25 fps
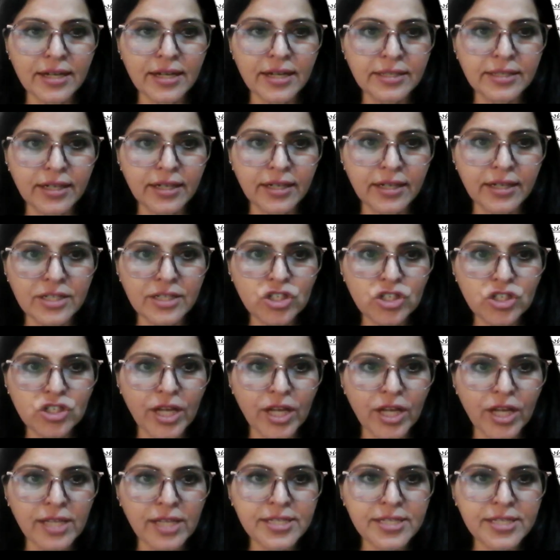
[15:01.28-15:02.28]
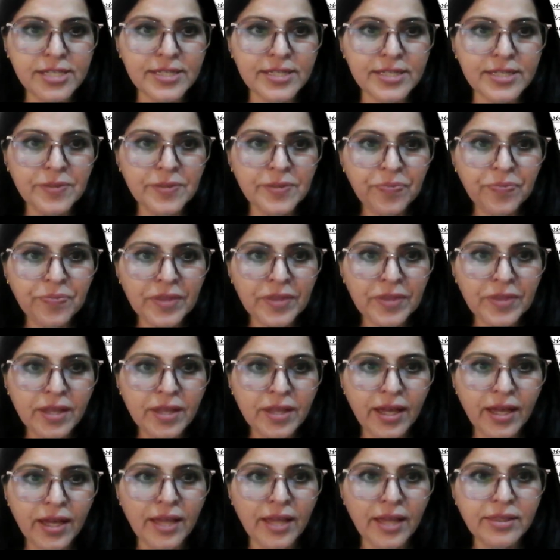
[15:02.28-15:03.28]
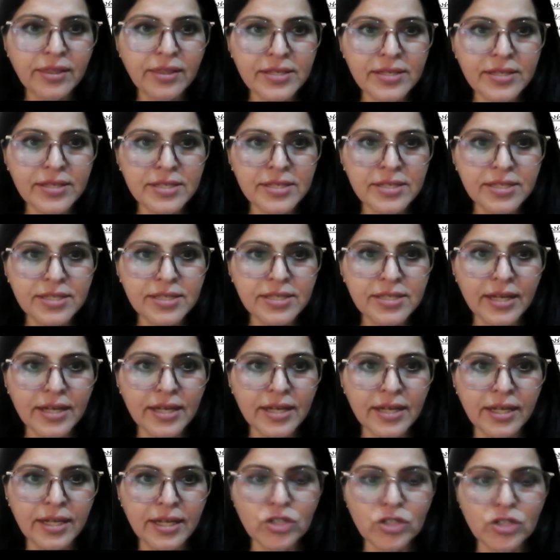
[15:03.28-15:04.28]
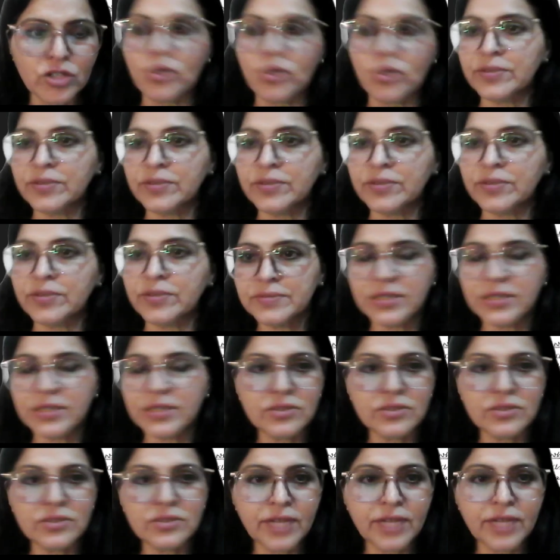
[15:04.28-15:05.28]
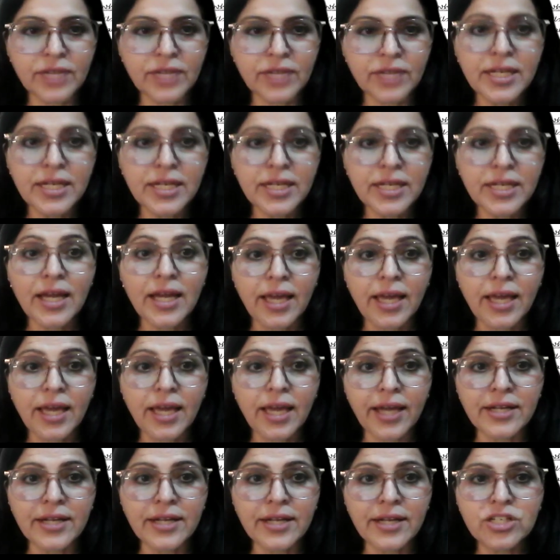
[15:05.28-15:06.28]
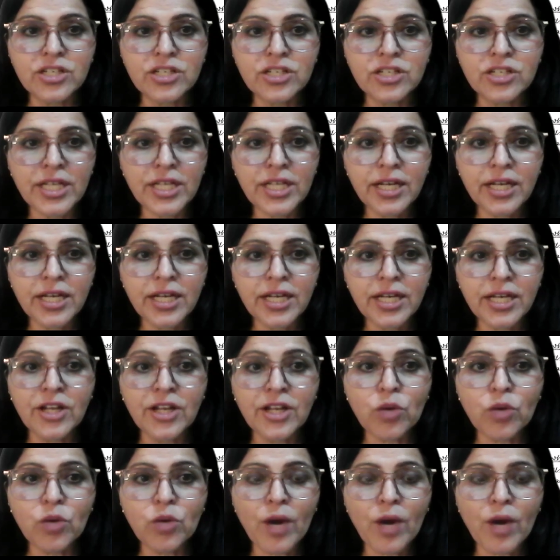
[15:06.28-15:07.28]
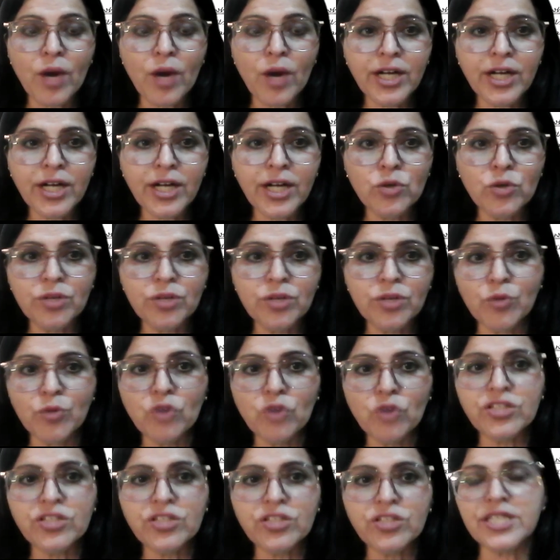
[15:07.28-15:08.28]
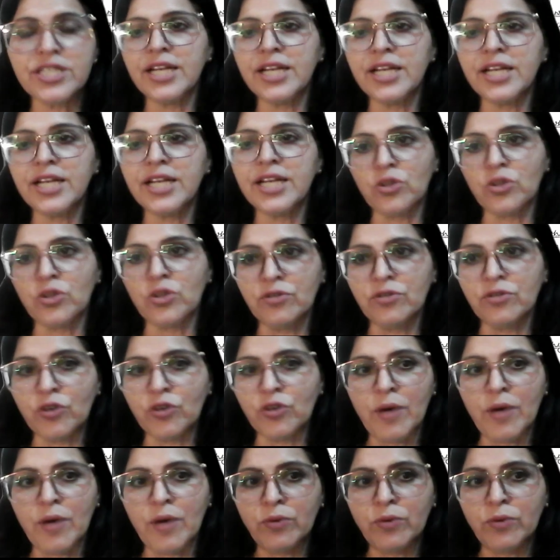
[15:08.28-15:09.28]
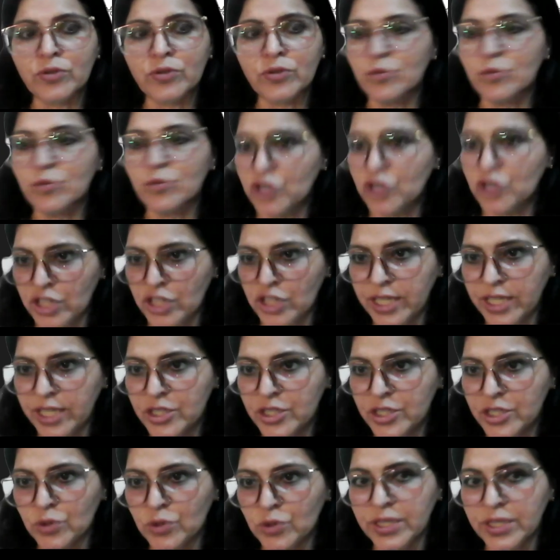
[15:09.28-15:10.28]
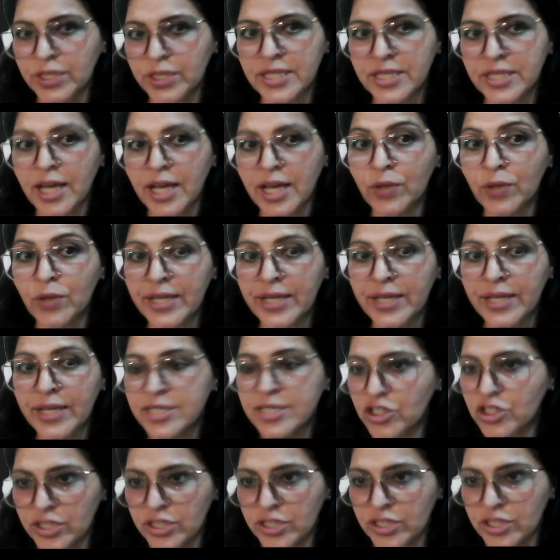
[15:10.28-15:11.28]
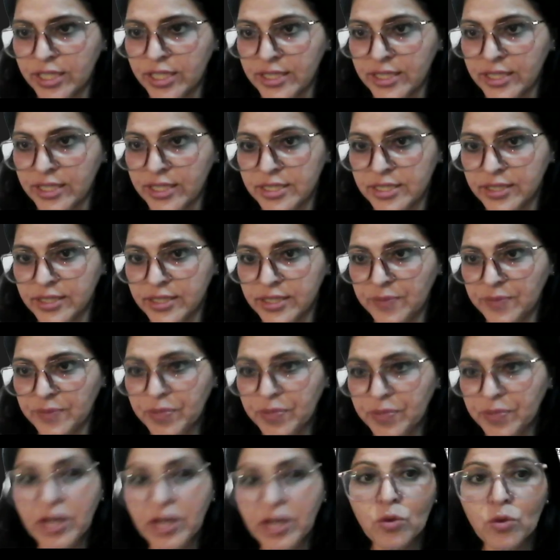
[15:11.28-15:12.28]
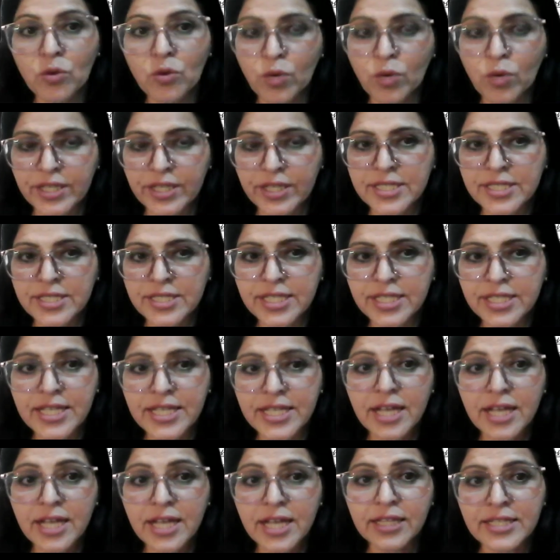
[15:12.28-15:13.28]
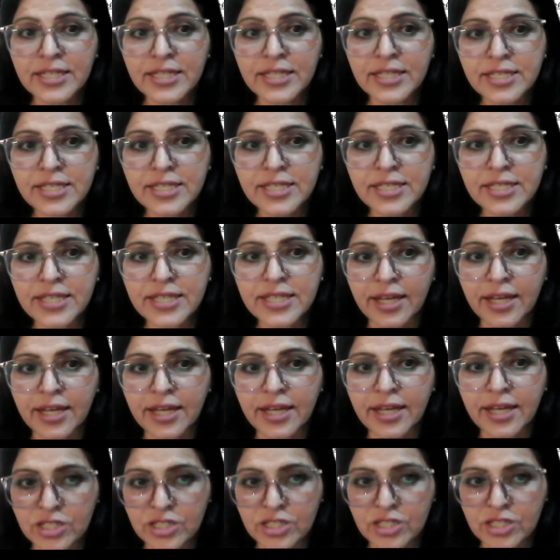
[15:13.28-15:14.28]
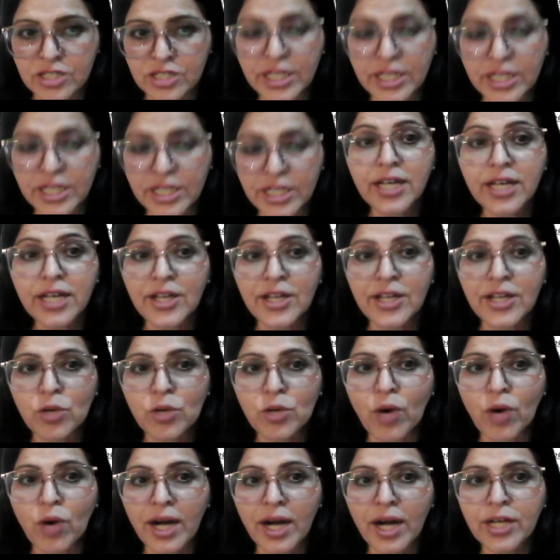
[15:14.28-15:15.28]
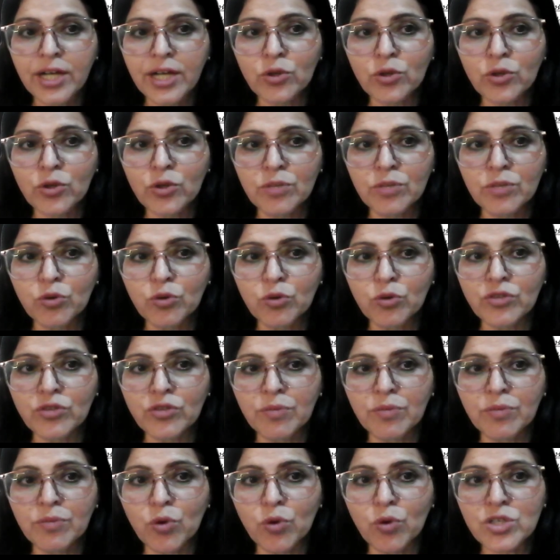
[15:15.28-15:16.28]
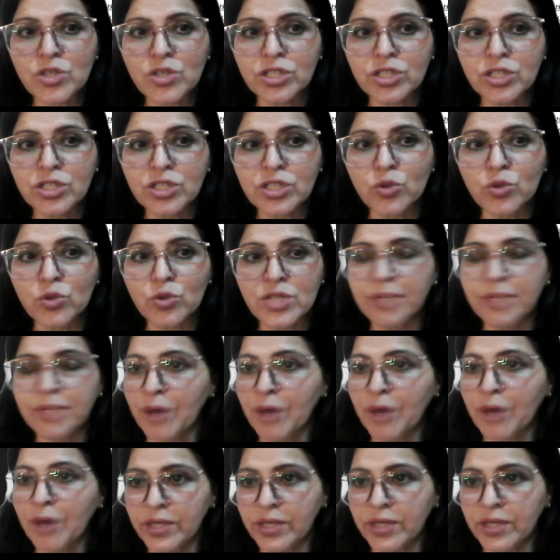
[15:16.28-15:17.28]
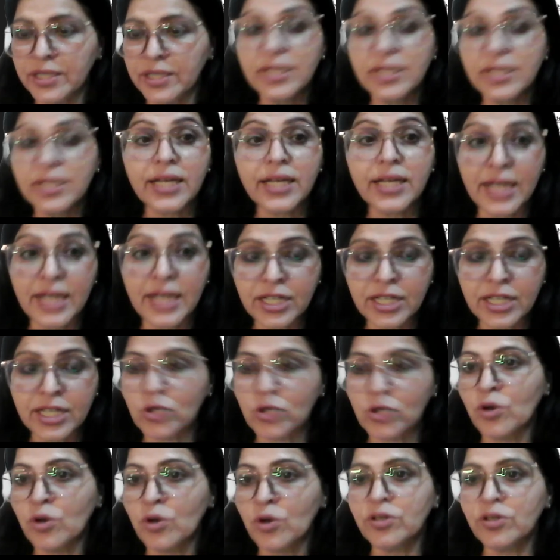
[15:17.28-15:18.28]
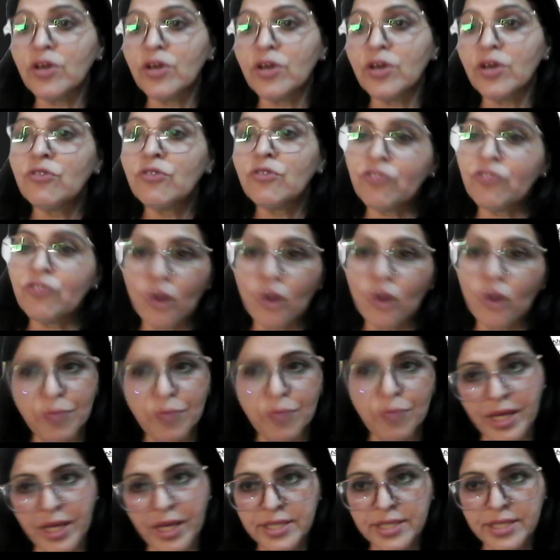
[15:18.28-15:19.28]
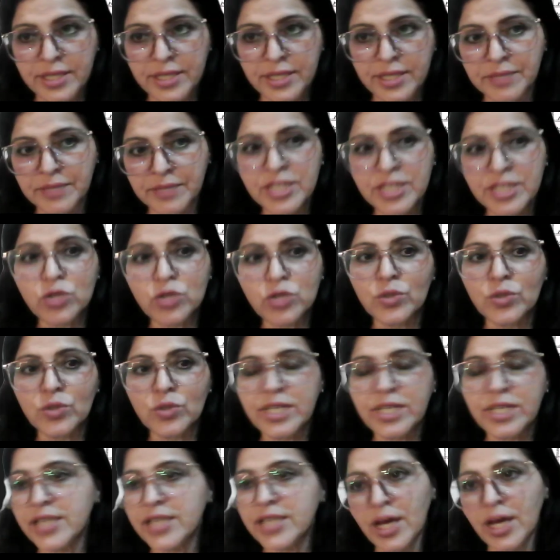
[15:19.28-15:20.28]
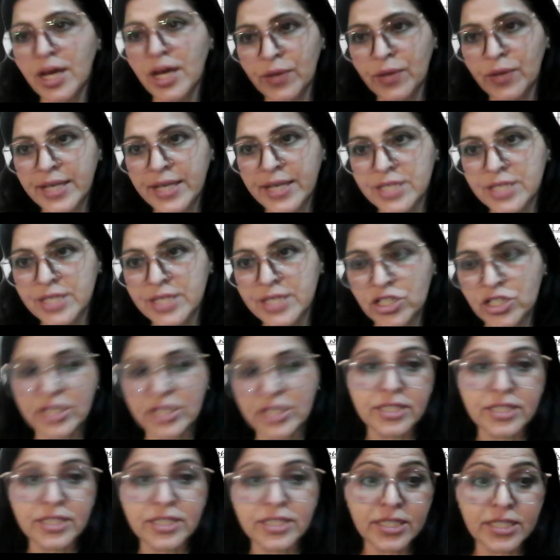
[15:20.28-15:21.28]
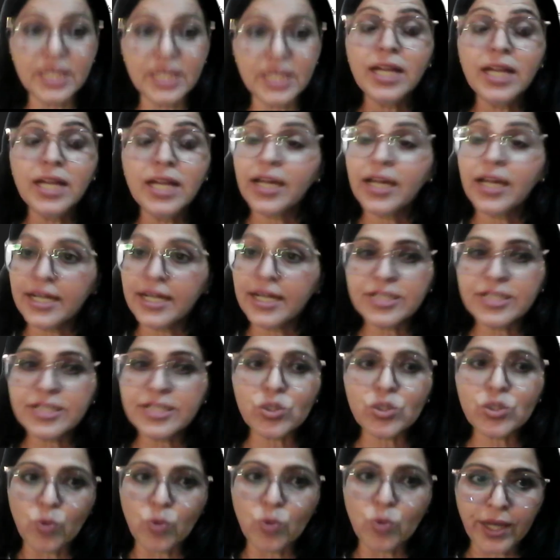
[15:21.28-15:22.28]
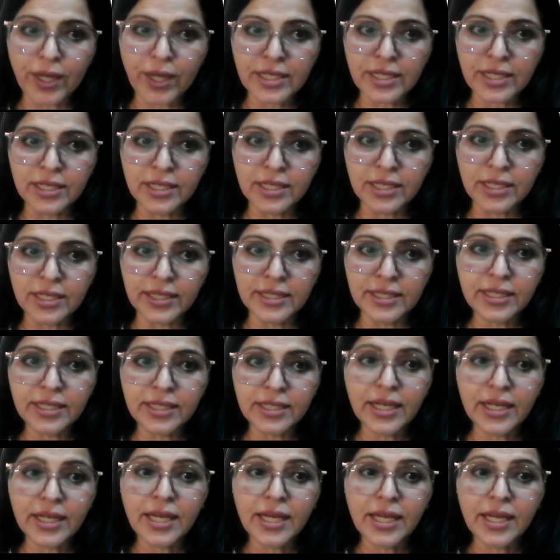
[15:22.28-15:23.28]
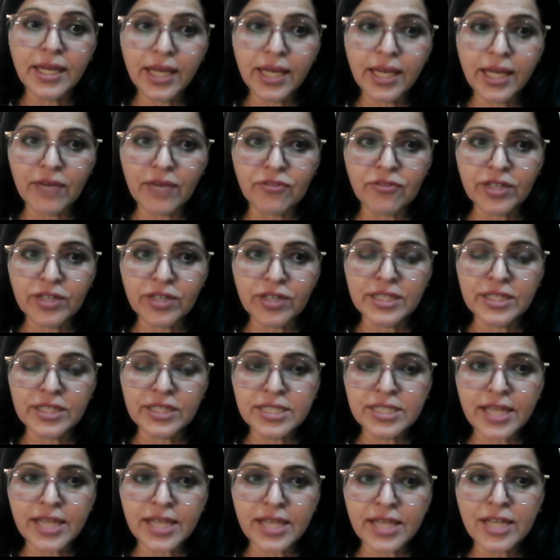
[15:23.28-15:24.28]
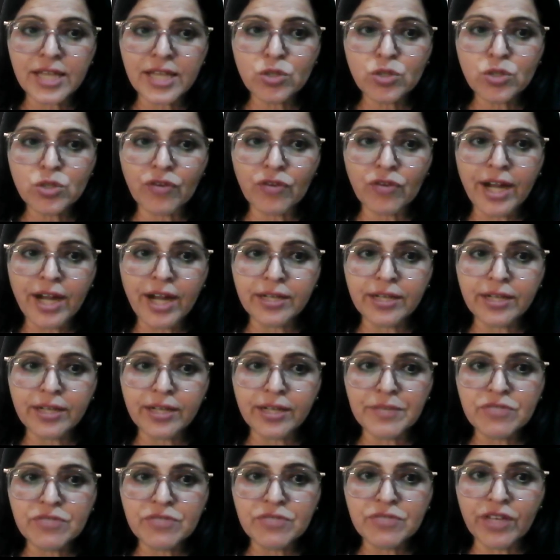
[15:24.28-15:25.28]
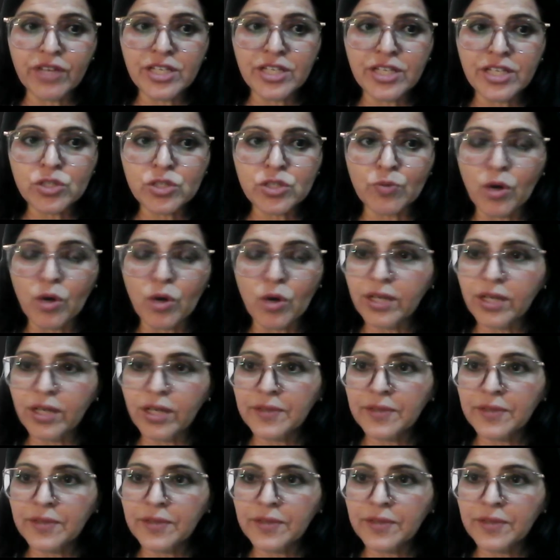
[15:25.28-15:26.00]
the shells and this is the electron, right? Energy required to remove this electron from outermost shell is known as ionization energy. What is this? This is the energy required to remove the most loosely bound electron from atom is known as ionization energy. It is quite clear. If the size of atom is very small,